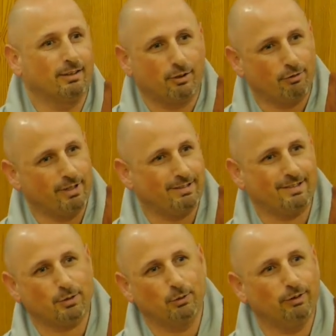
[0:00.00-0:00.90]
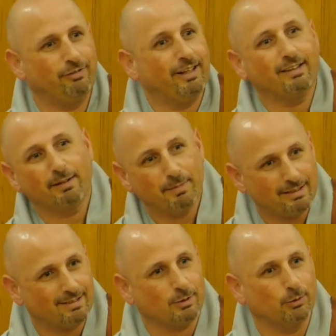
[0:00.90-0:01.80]
Korean school,
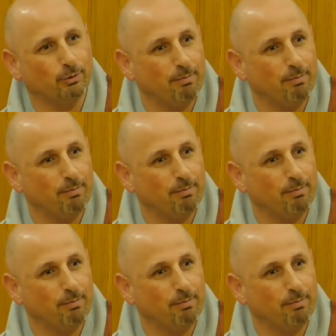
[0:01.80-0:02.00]
Vietnamese school,